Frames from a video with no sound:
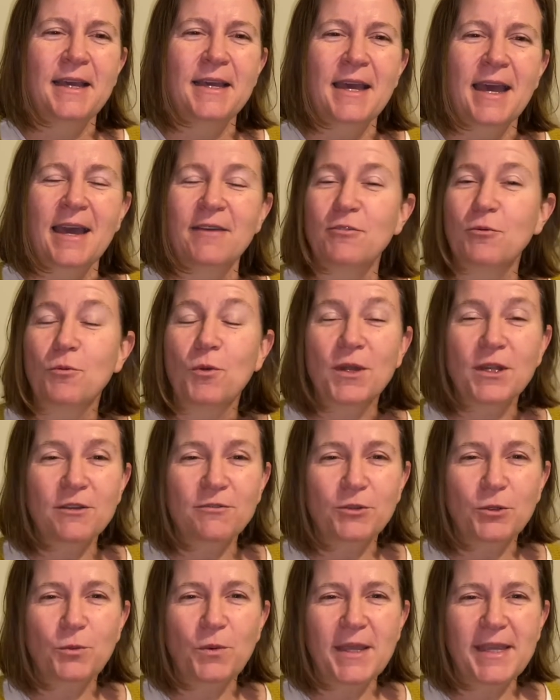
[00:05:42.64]
Have a
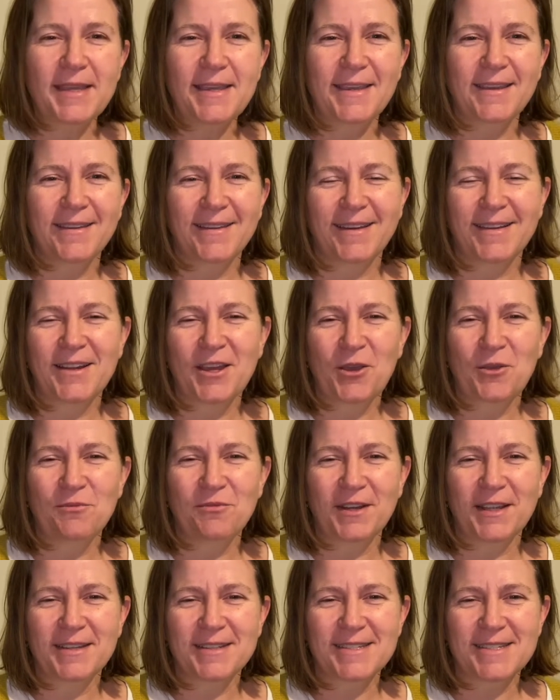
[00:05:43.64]
wonderful week, and
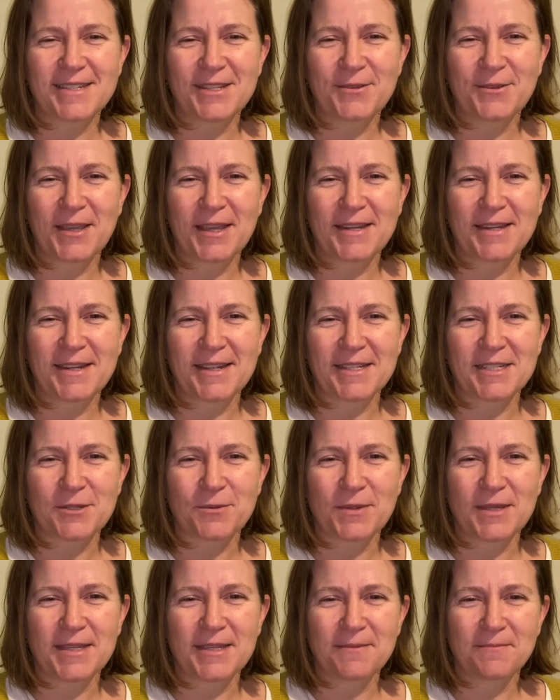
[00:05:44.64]
hopefully I'll see you again next
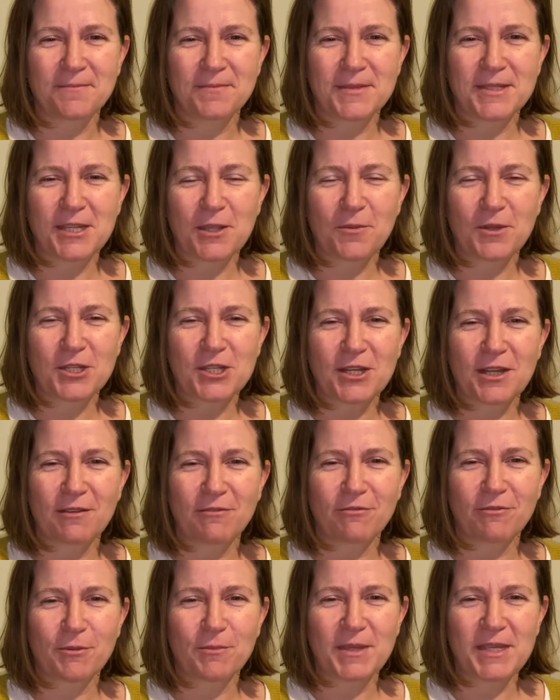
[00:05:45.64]
week. So much love
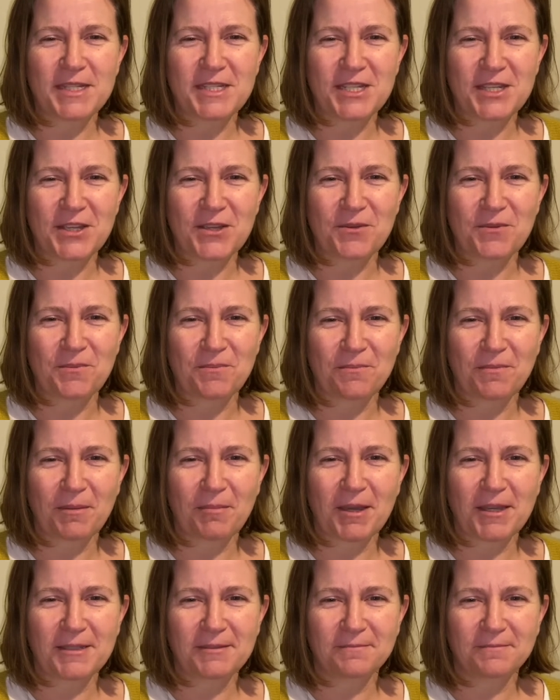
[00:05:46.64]
from me to you.
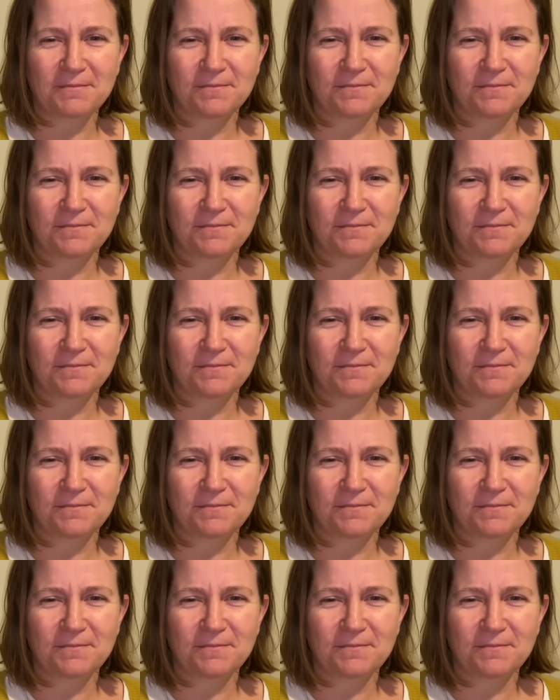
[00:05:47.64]
Bye-bye.